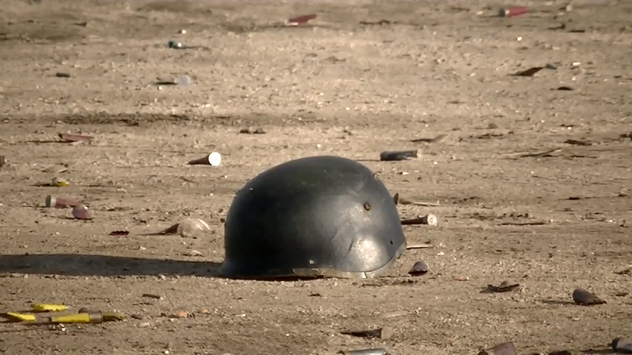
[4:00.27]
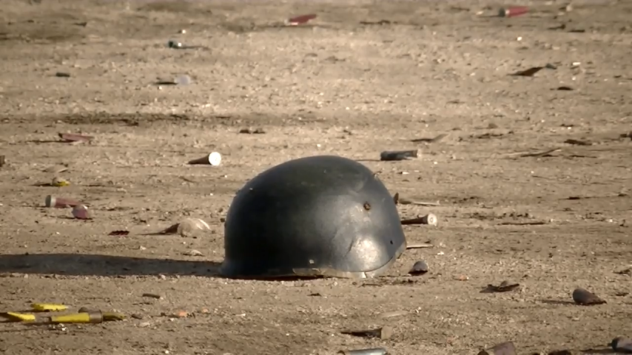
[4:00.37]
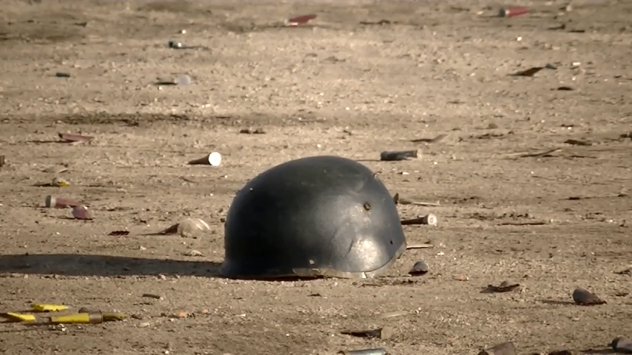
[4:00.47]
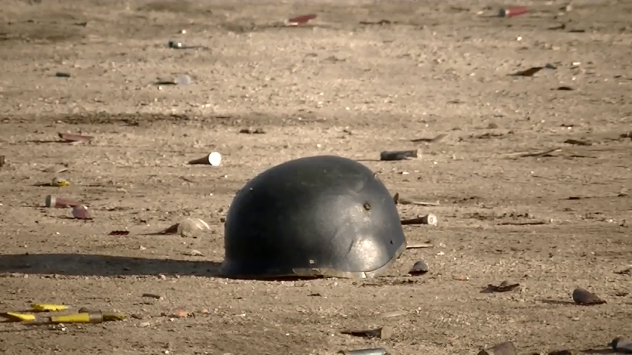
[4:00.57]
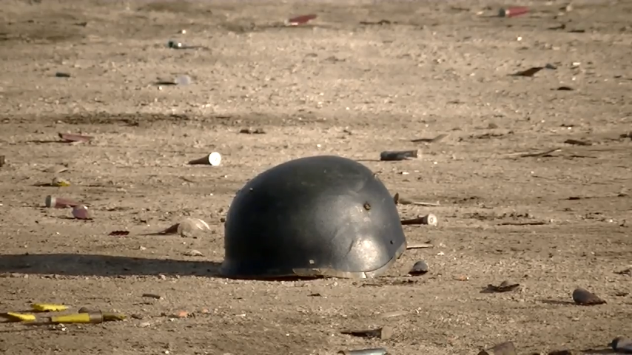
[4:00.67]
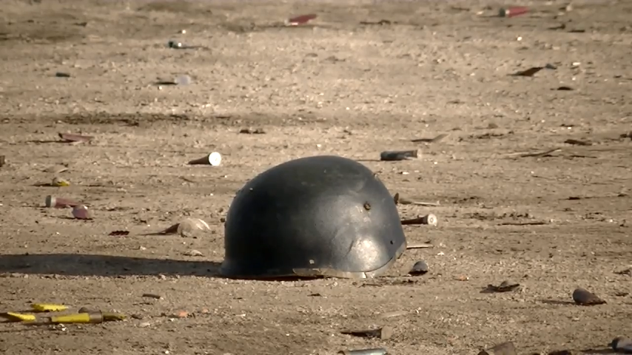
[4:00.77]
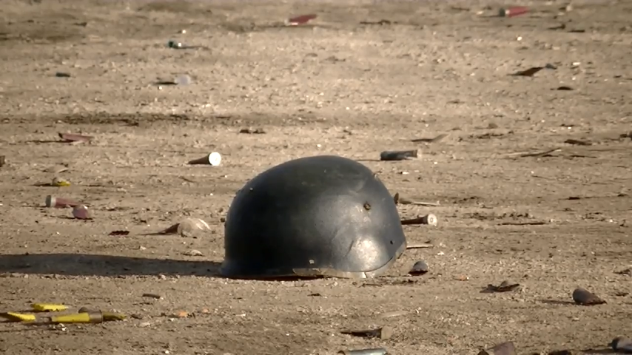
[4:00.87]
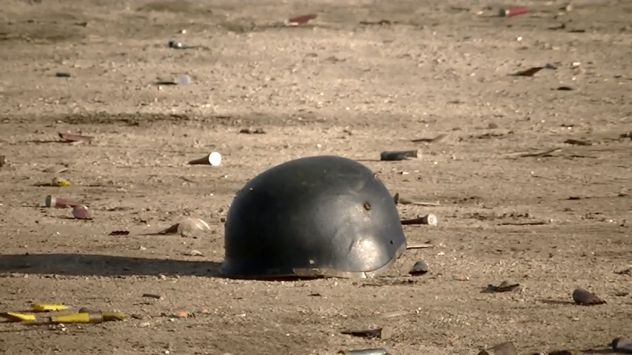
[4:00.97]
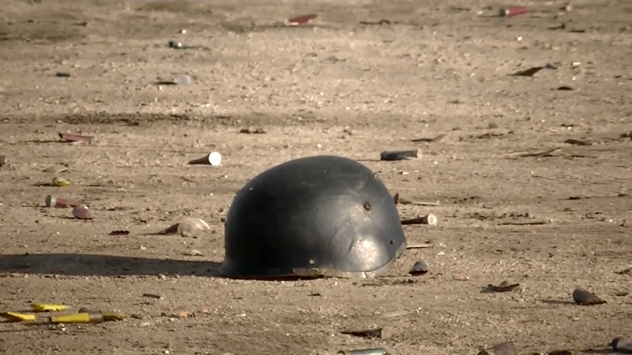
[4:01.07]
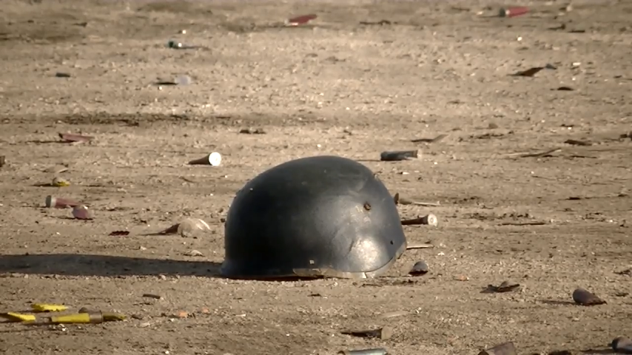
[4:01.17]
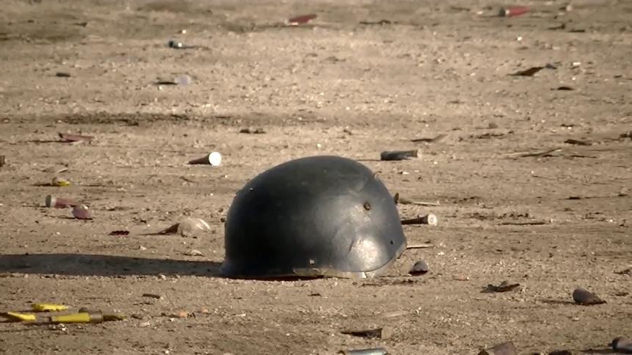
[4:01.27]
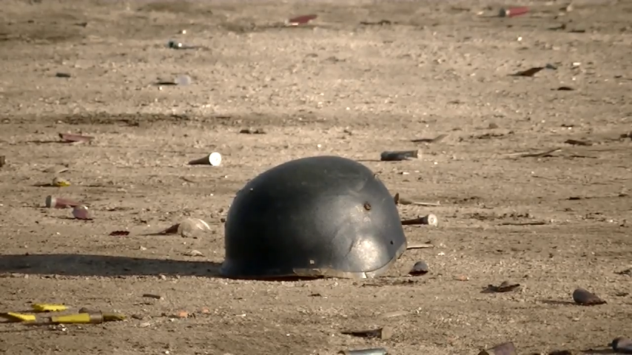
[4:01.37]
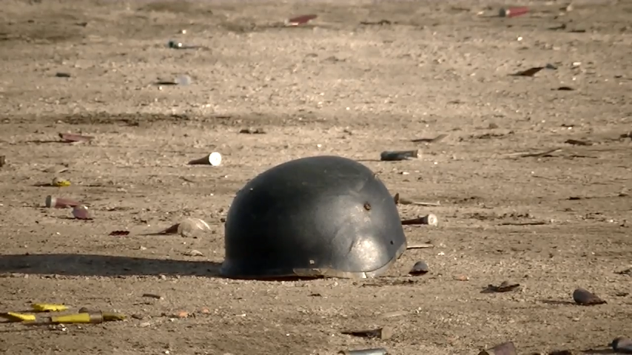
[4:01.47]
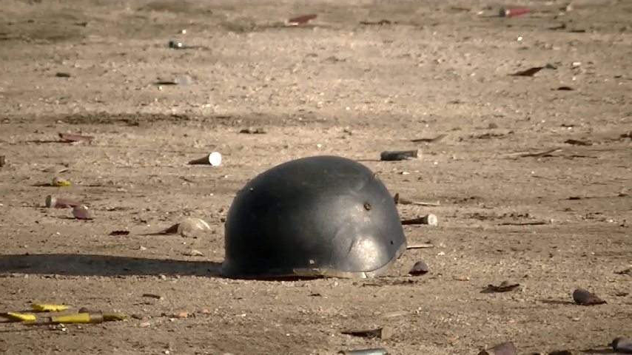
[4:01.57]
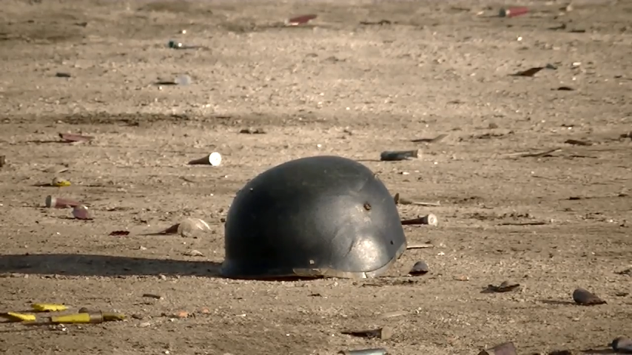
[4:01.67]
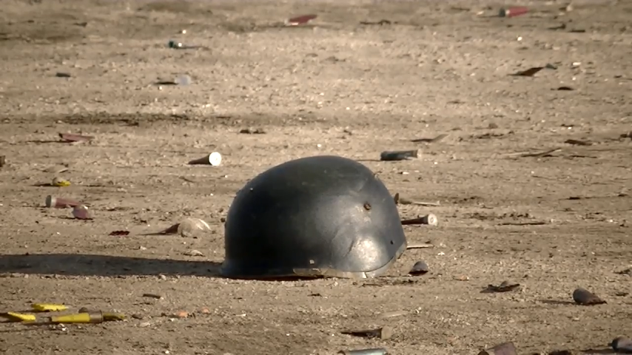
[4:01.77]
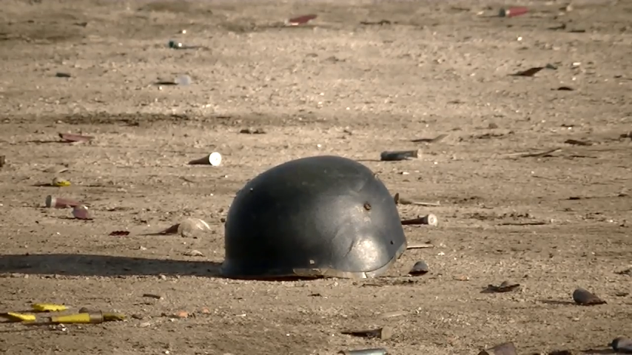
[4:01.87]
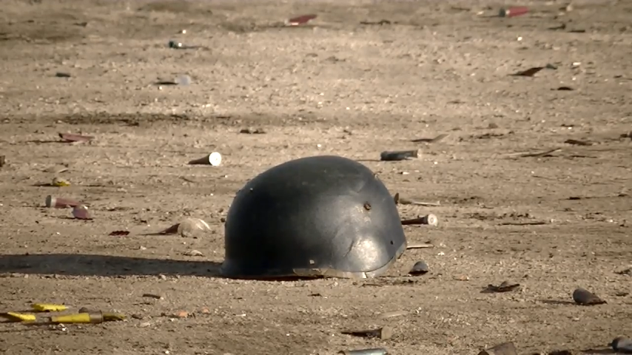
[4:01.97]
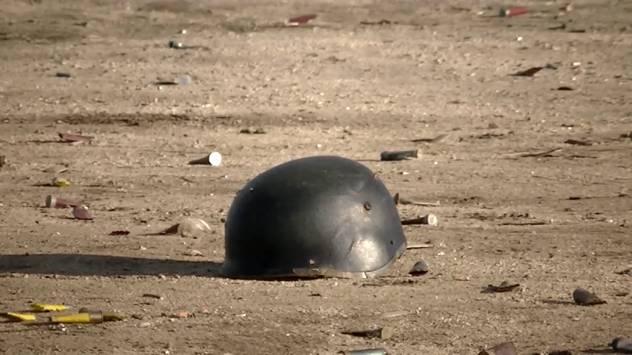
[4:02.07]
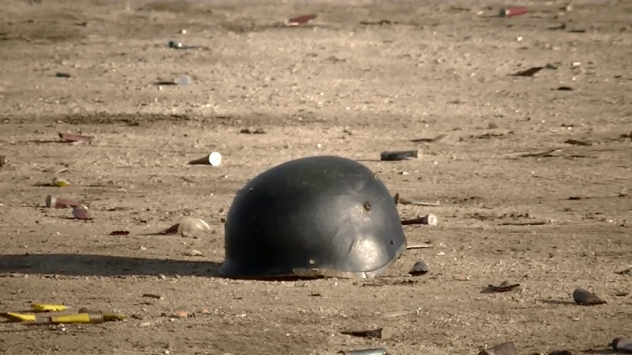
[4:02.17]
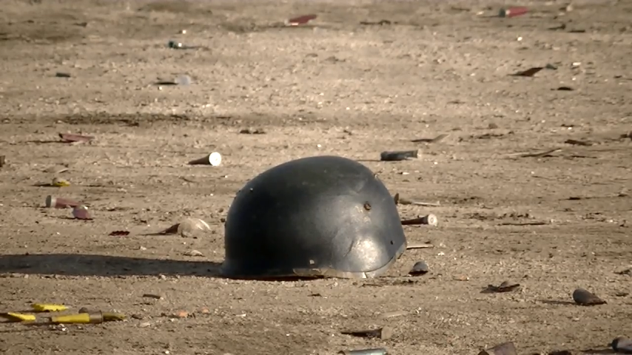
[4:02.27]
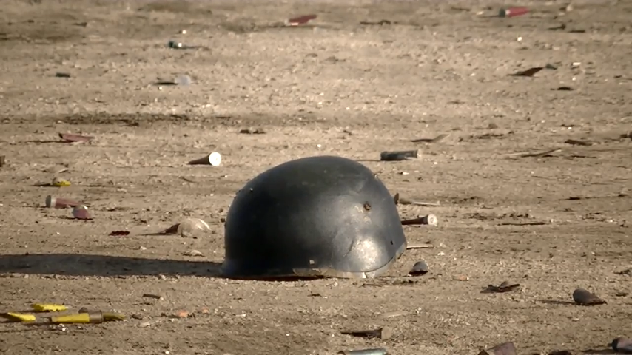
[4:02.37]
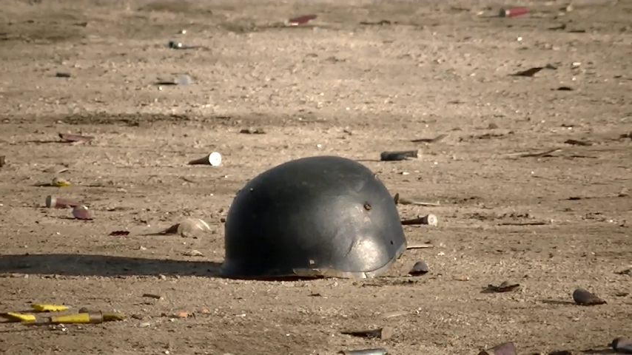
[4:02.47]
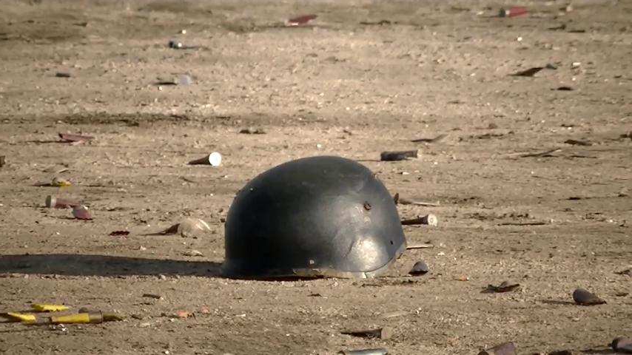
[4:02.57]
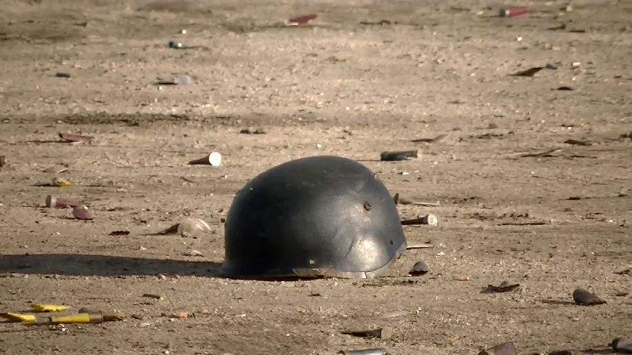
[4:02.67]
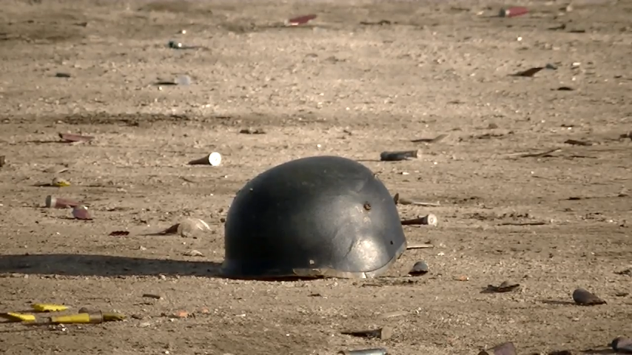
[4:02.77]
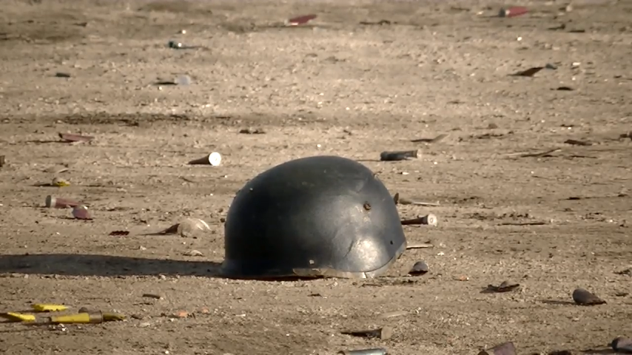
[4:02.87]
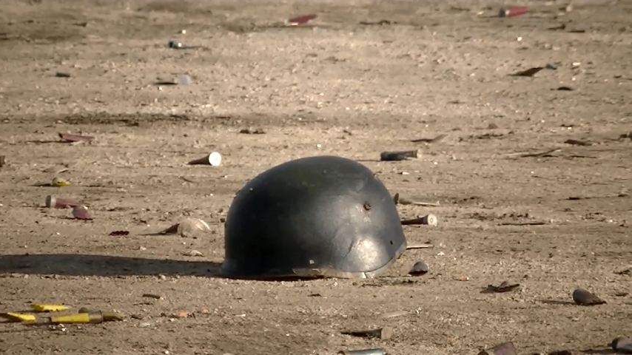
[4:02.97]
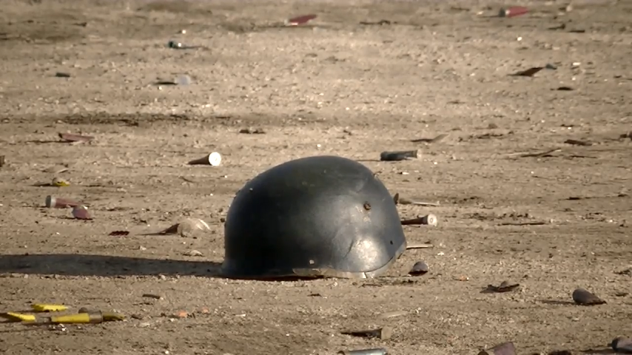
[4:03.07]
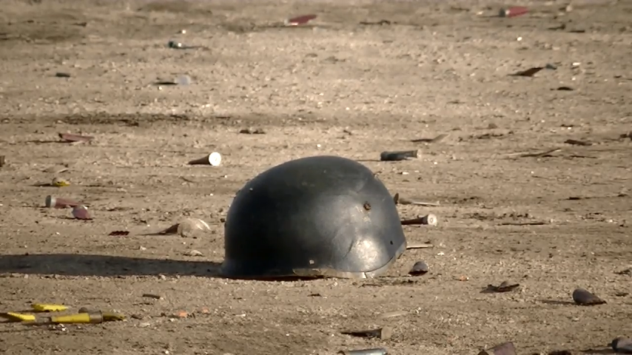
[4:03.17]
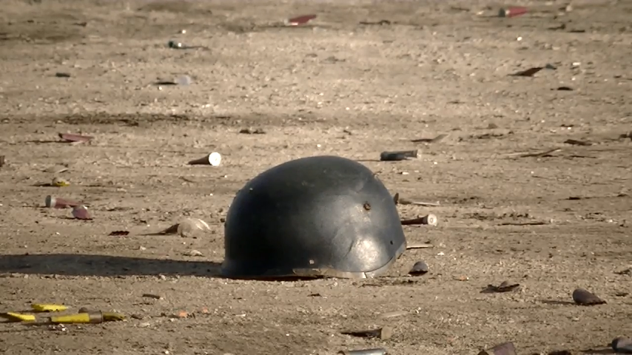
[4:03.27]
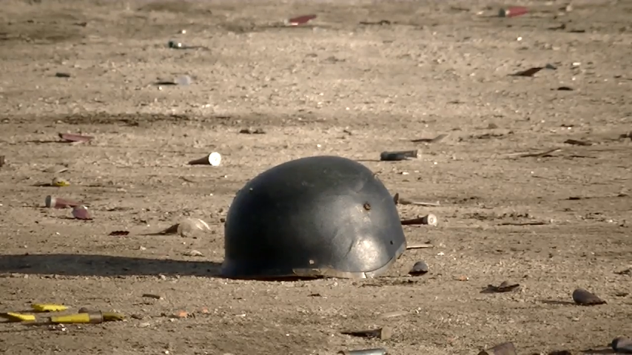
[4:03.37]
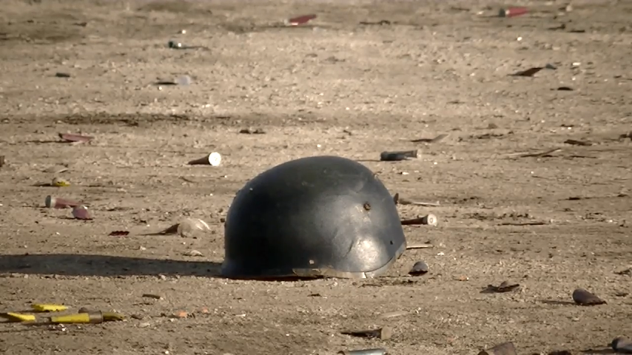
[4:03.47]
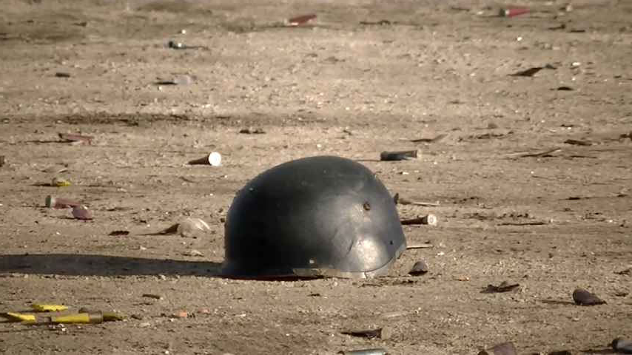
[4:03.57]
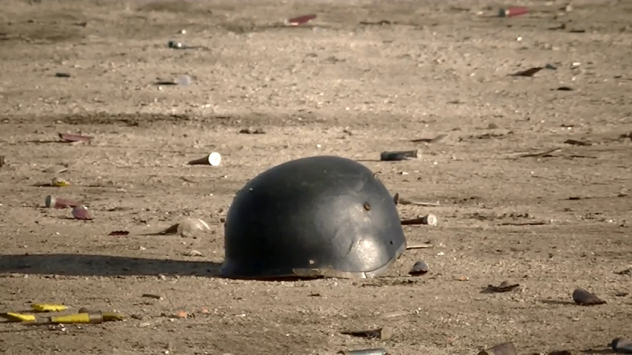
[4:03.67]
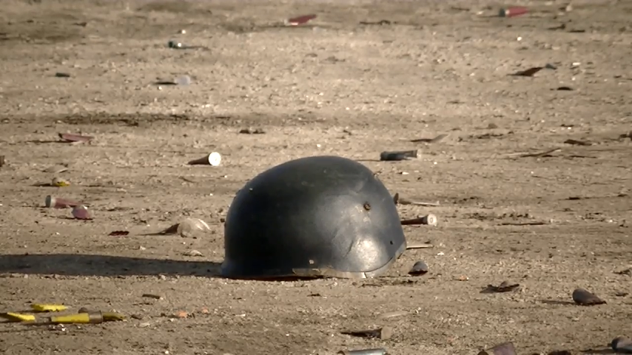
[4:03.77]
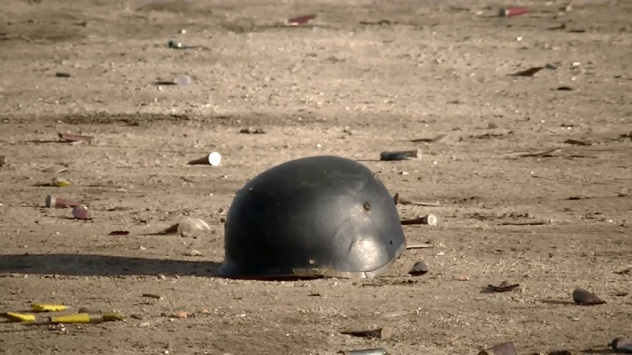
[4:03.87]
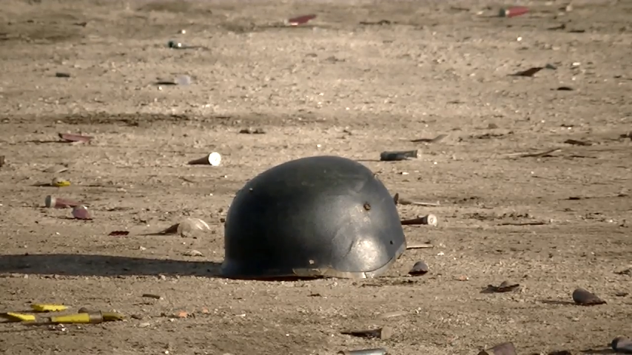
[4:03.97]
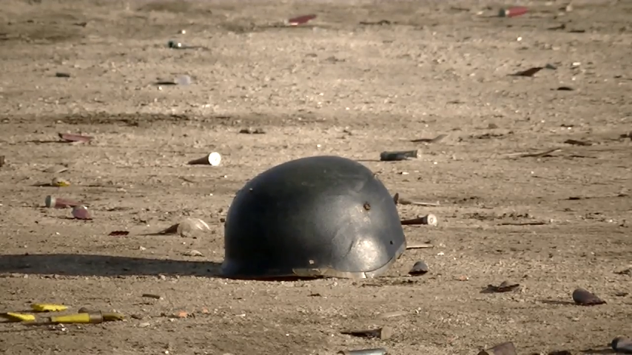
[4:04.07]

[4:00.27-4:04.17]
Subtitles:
Nobody's mouth can be seen.